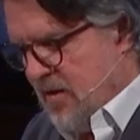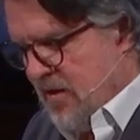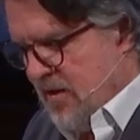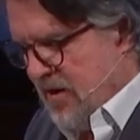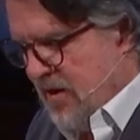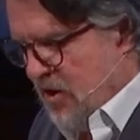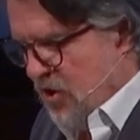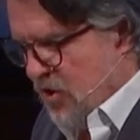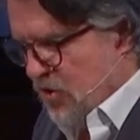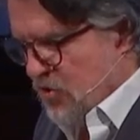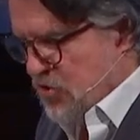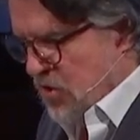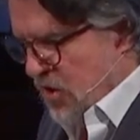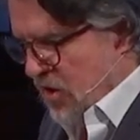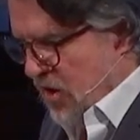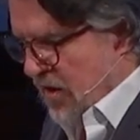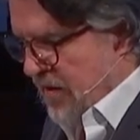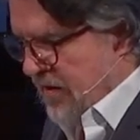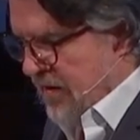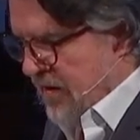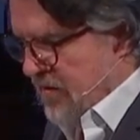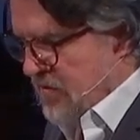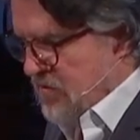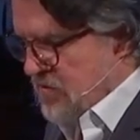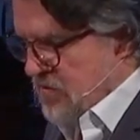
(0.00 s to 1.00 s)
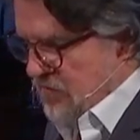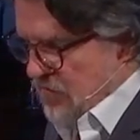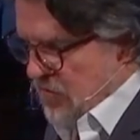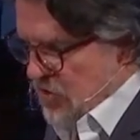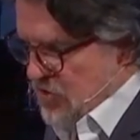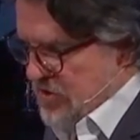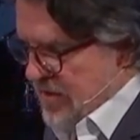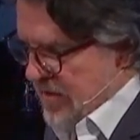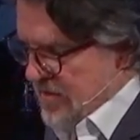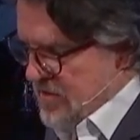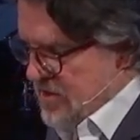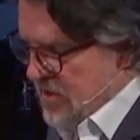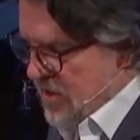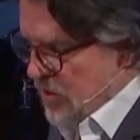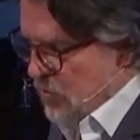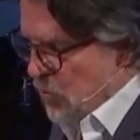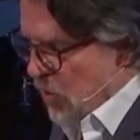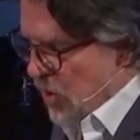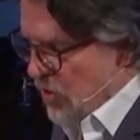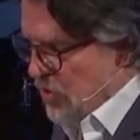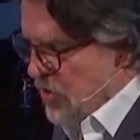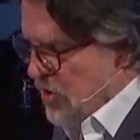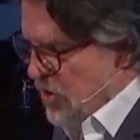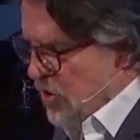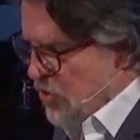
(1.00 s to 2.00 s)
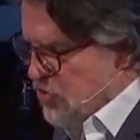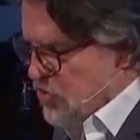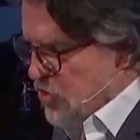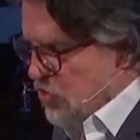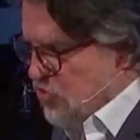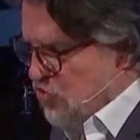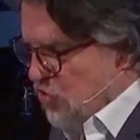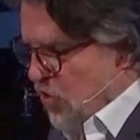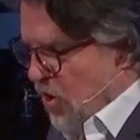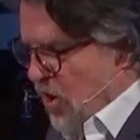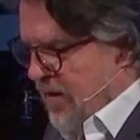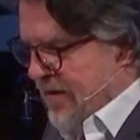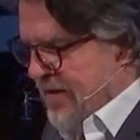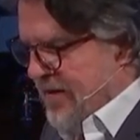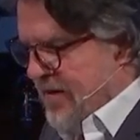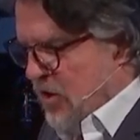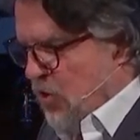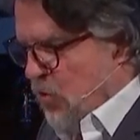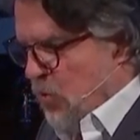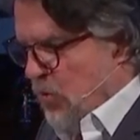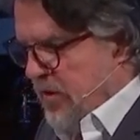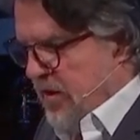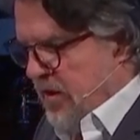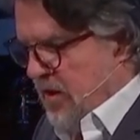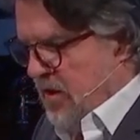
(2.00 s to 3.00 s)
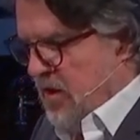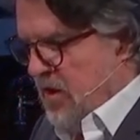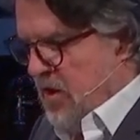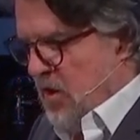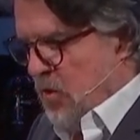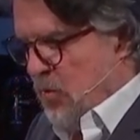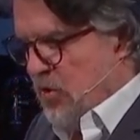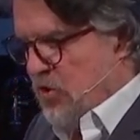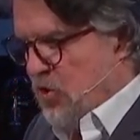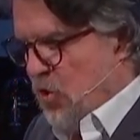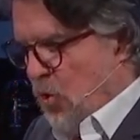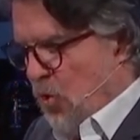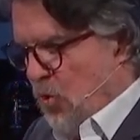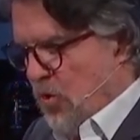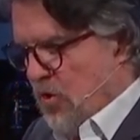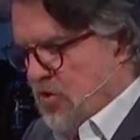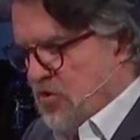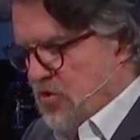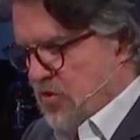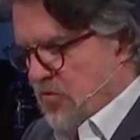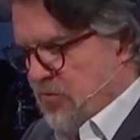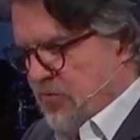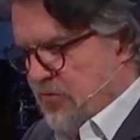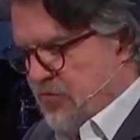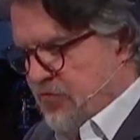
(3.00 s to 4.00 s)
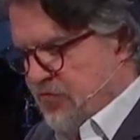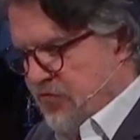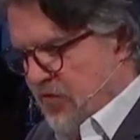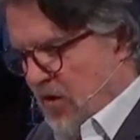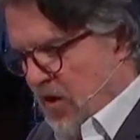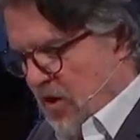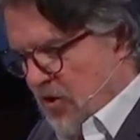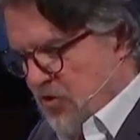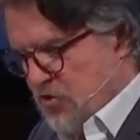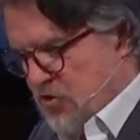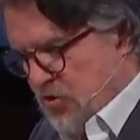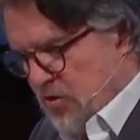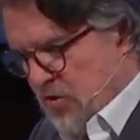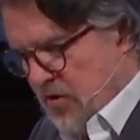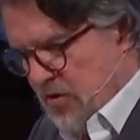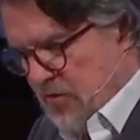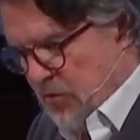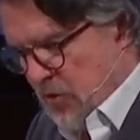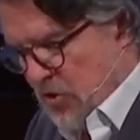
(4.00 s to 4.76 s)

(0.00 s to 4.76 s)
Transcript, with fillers: He goes on in verse 18 Woe to those who draw iniquity with cords of falsehood.